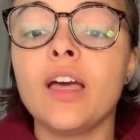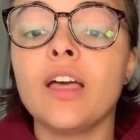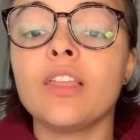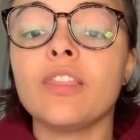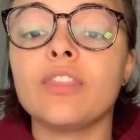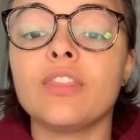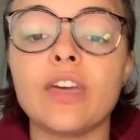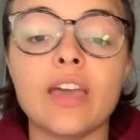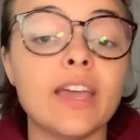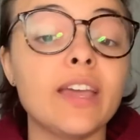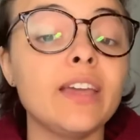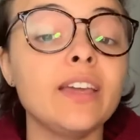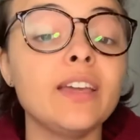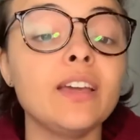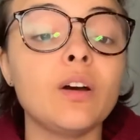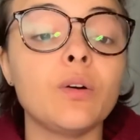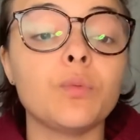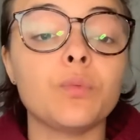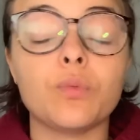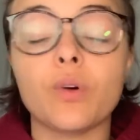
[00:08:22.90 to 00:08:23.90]
they
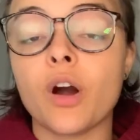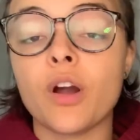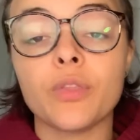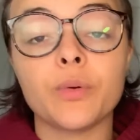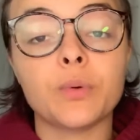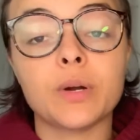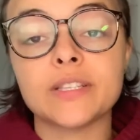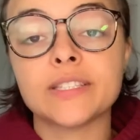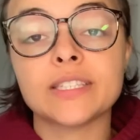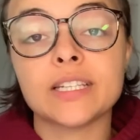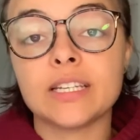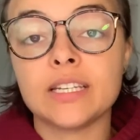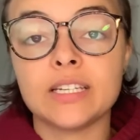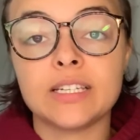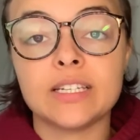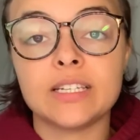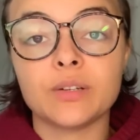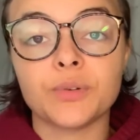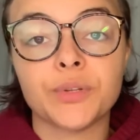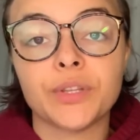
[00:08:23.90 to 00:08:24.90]
are the ones that need to
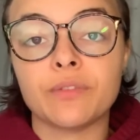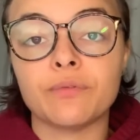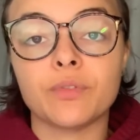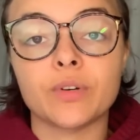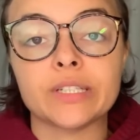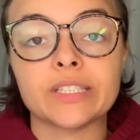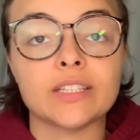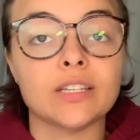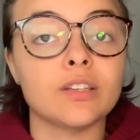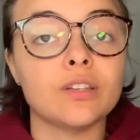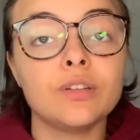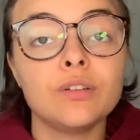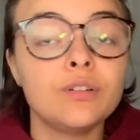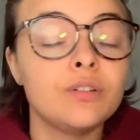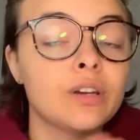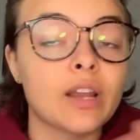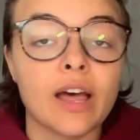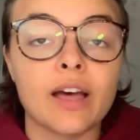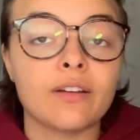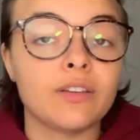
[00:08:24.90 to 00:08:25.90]
deal with invoicing. You don't
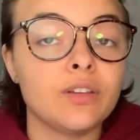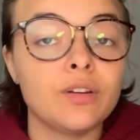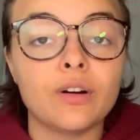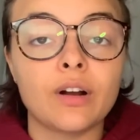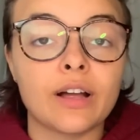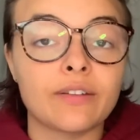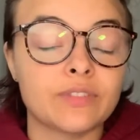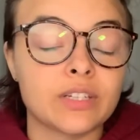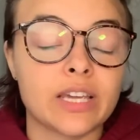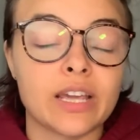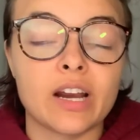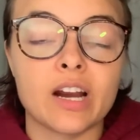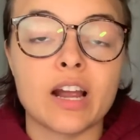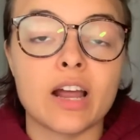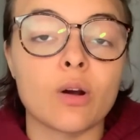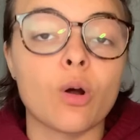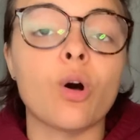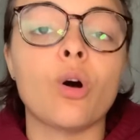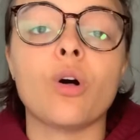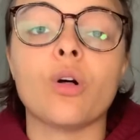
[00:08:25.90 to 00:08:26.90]
you don't have to care at
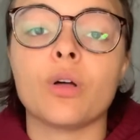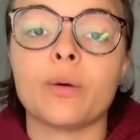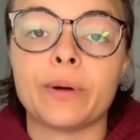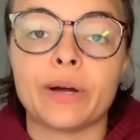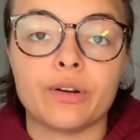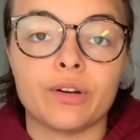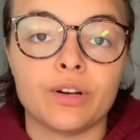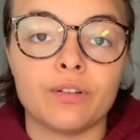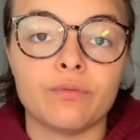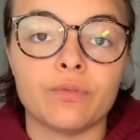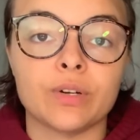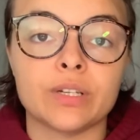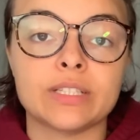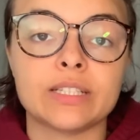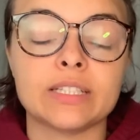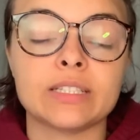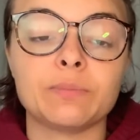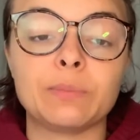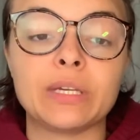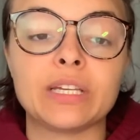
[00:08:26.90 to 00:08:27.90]
all about your
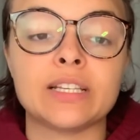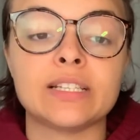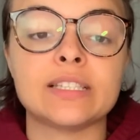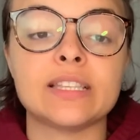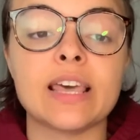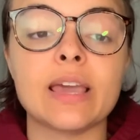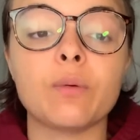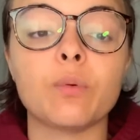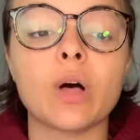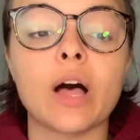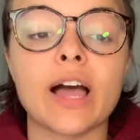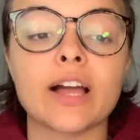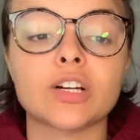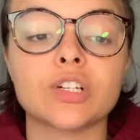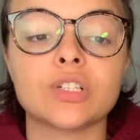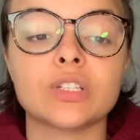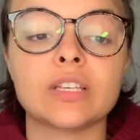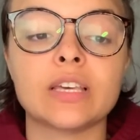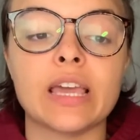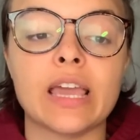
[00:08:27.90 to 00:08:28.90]
invoices because they will
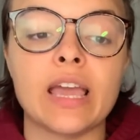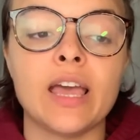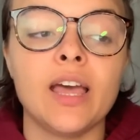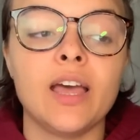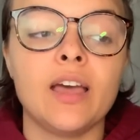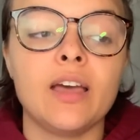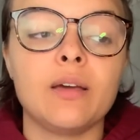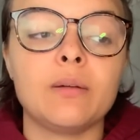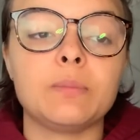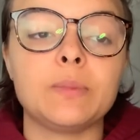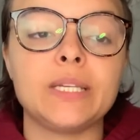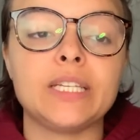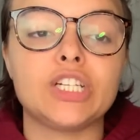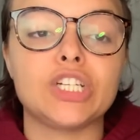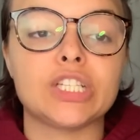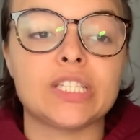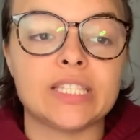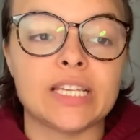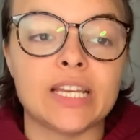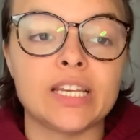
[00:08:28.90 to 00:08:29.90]
actually be
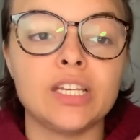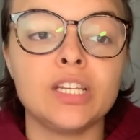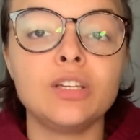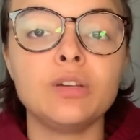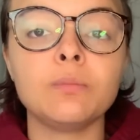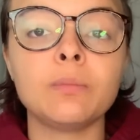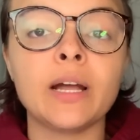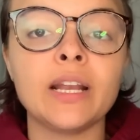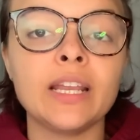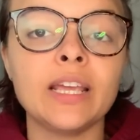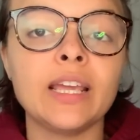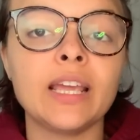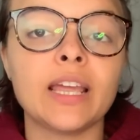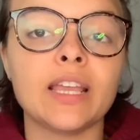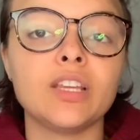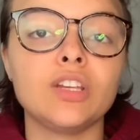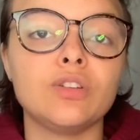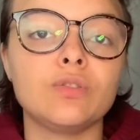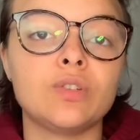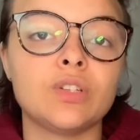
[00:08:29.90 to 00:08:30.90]
just sending you money and
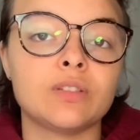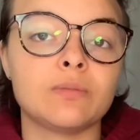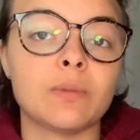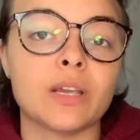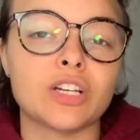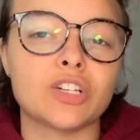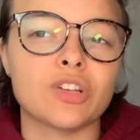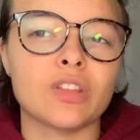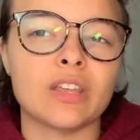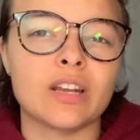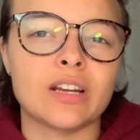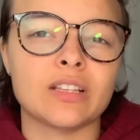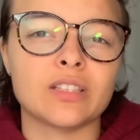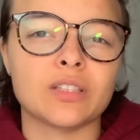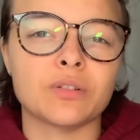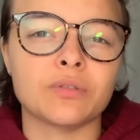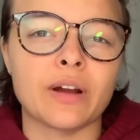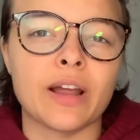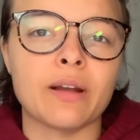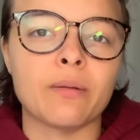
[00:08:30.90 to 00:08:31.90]
you just make sure that it's the
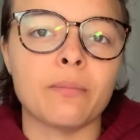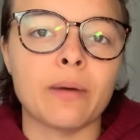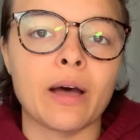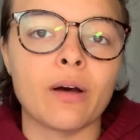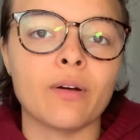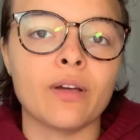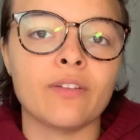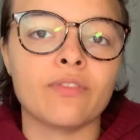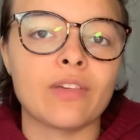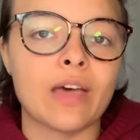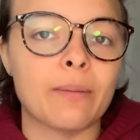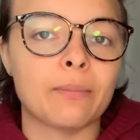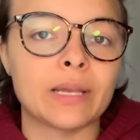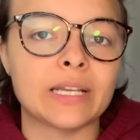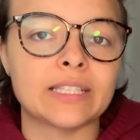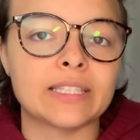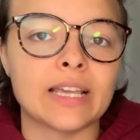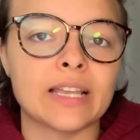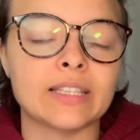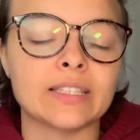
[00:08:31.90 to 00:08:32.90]
right amount if that makes
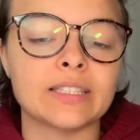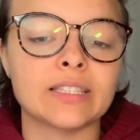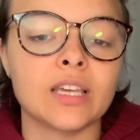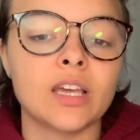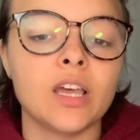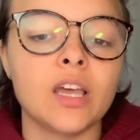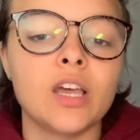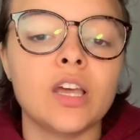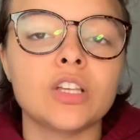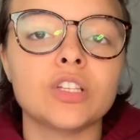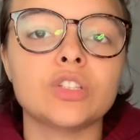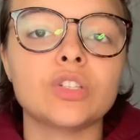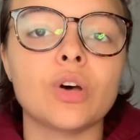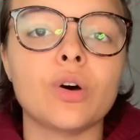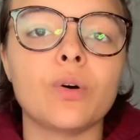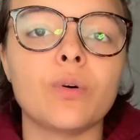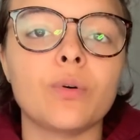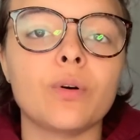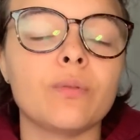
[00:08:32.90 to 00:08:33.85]
sense. So